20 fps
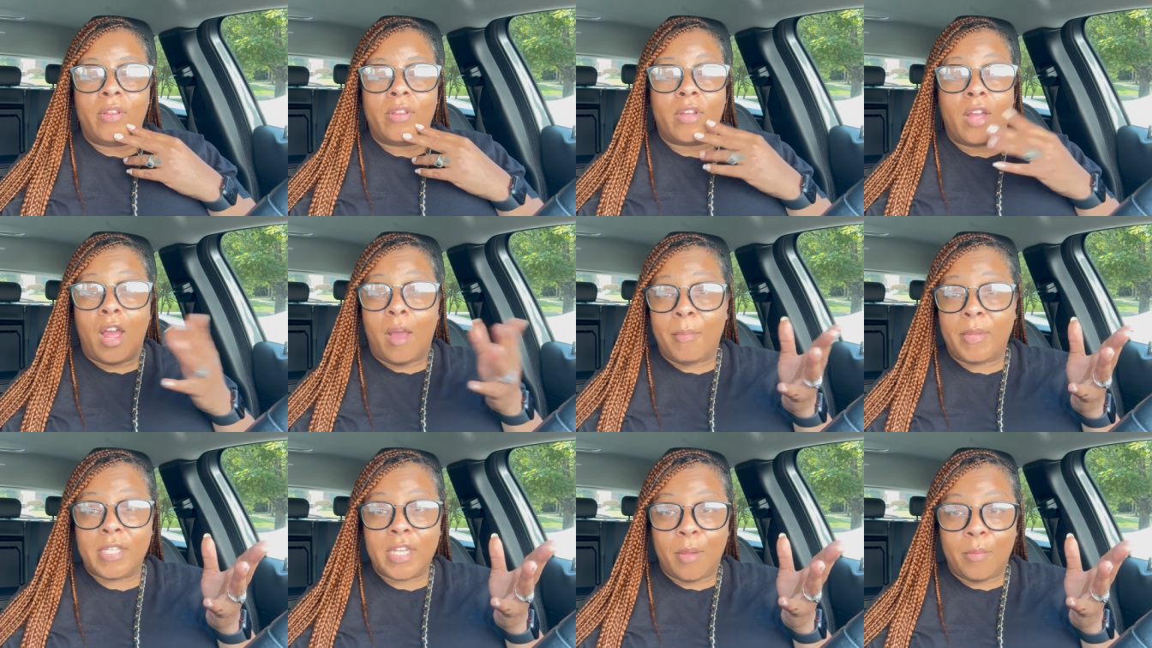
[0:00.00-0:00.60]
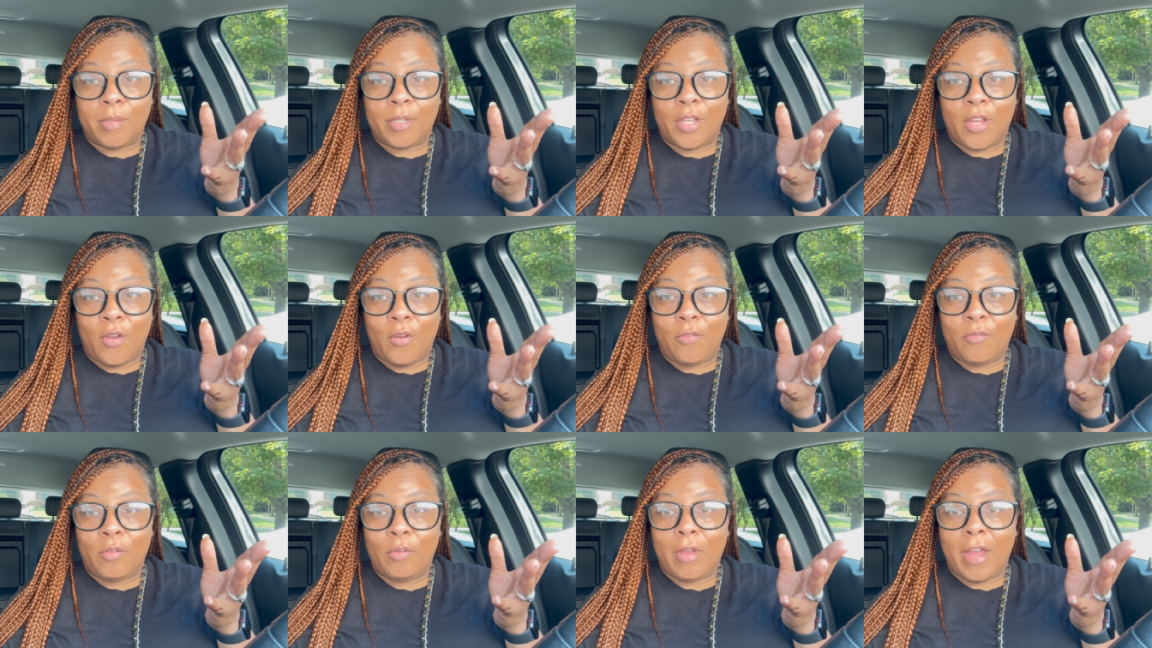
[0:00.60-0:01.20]
Comment down below
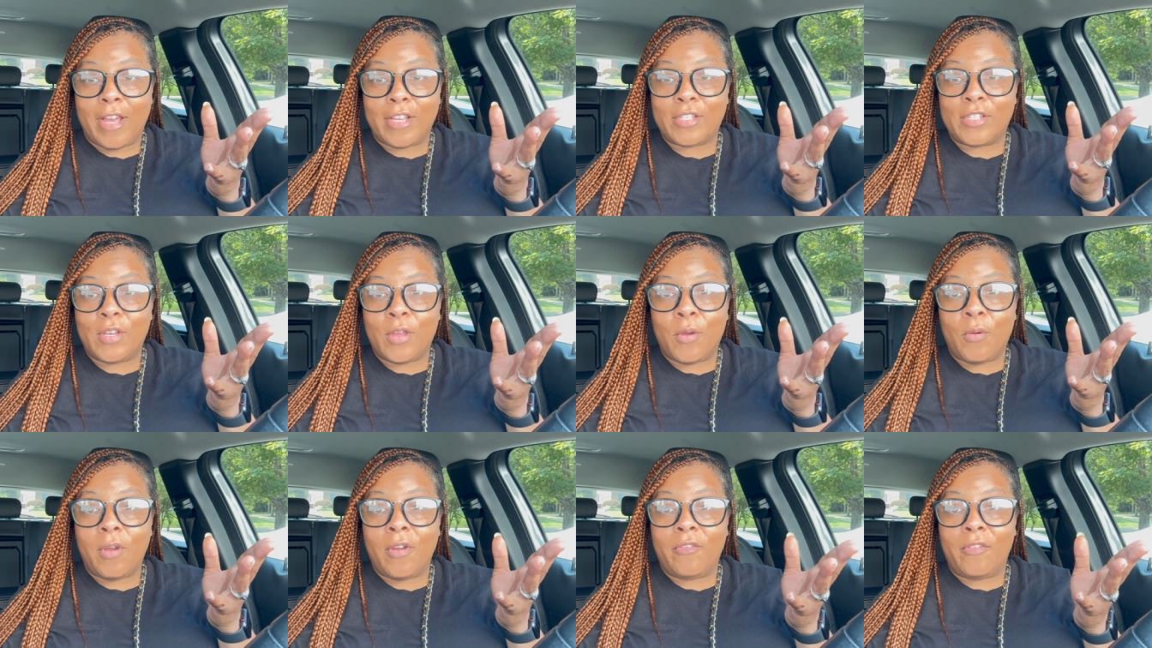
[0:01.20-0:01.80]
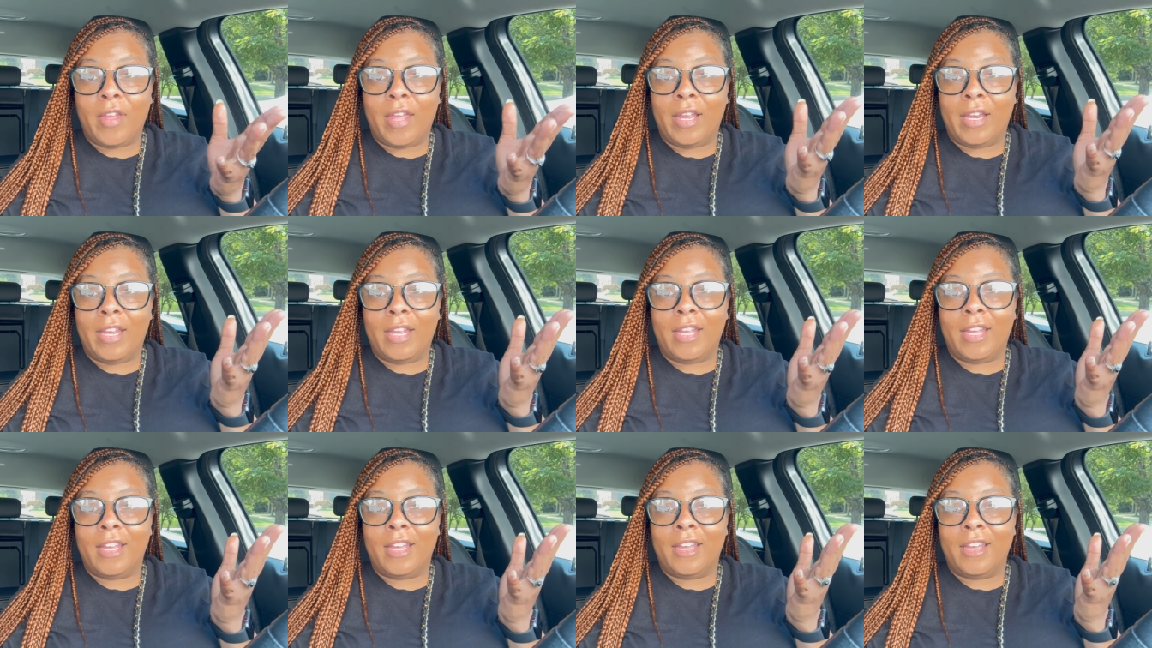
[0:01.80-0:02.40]
if you guys know of
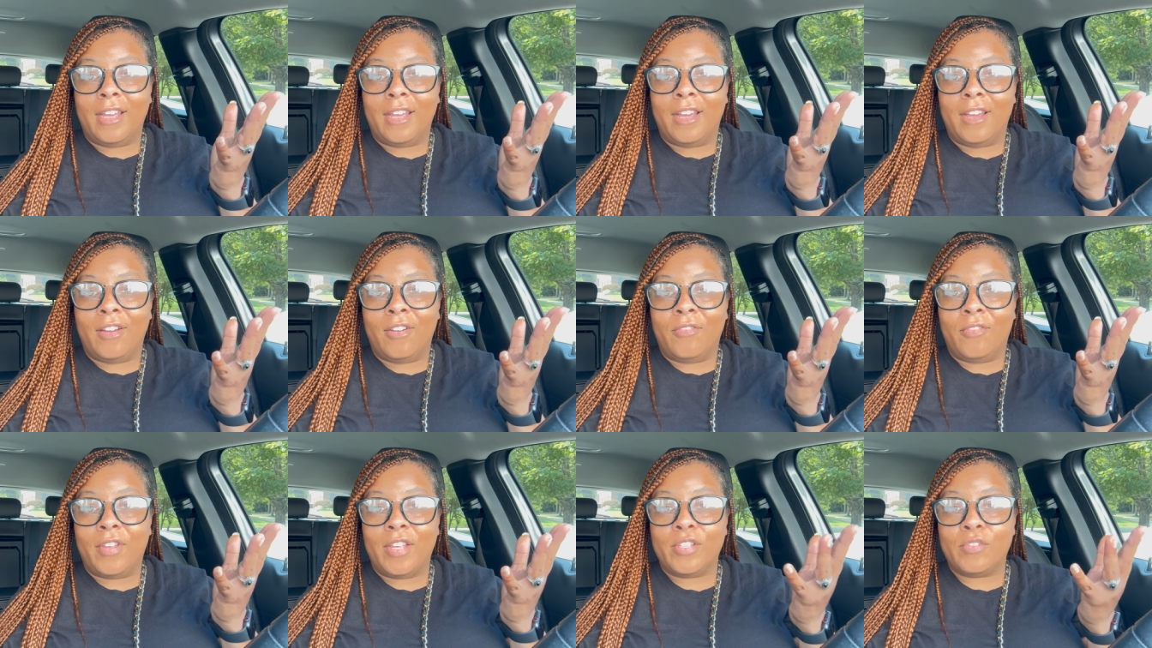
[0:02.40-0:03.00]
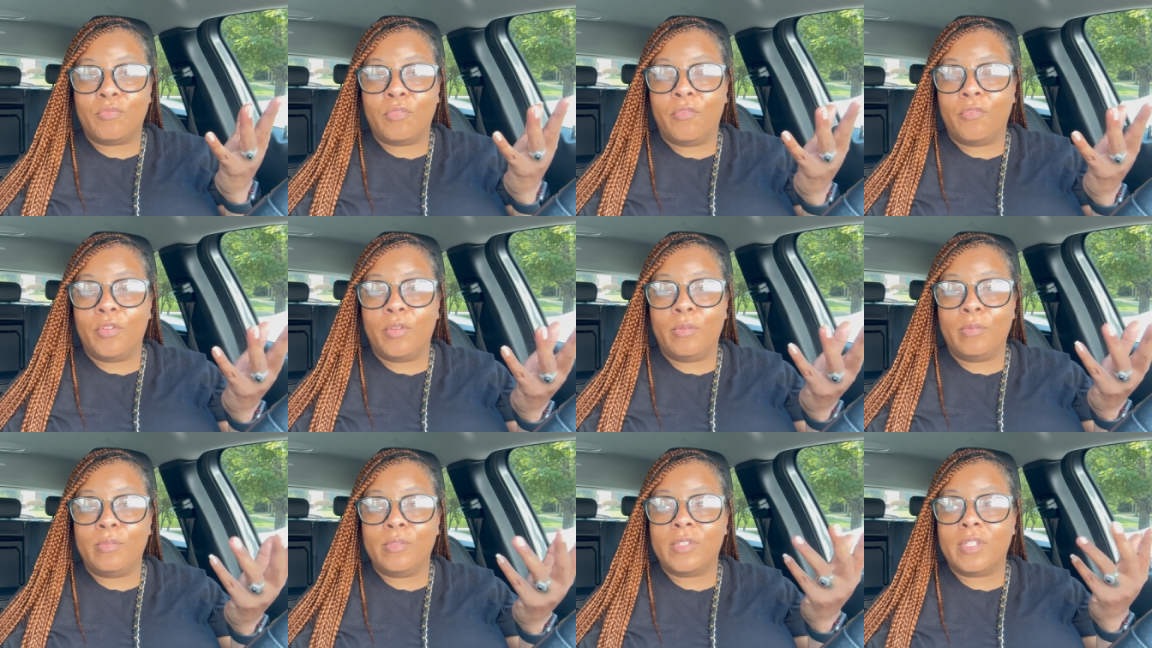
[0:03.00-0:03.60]
any of his
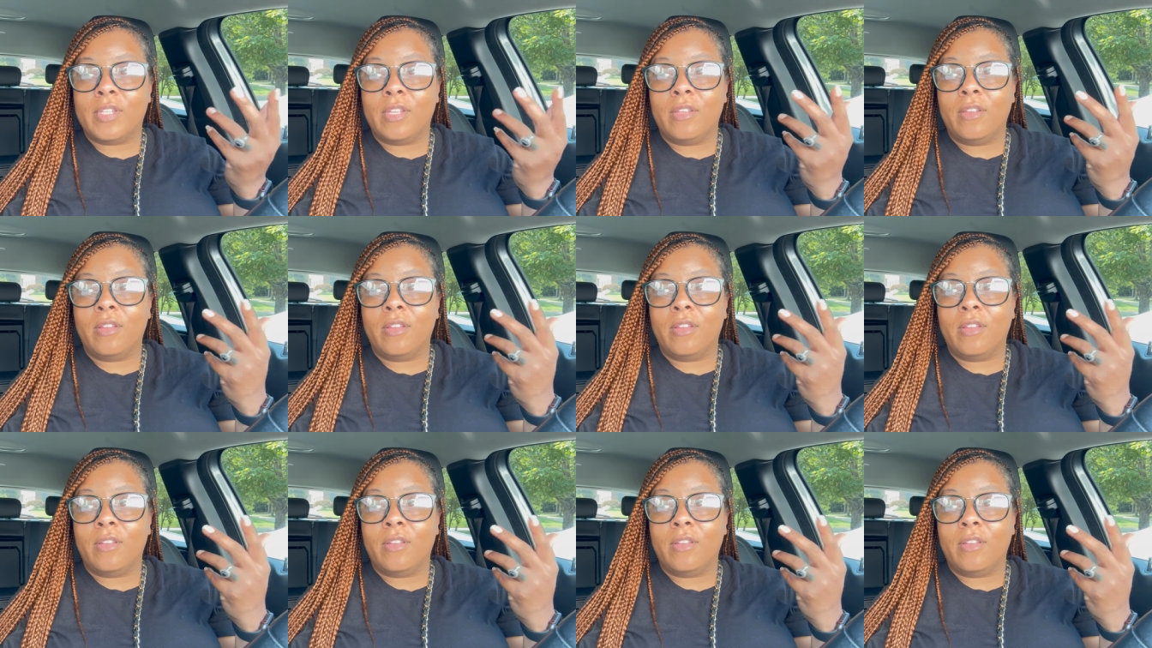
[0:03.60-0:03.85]
reviews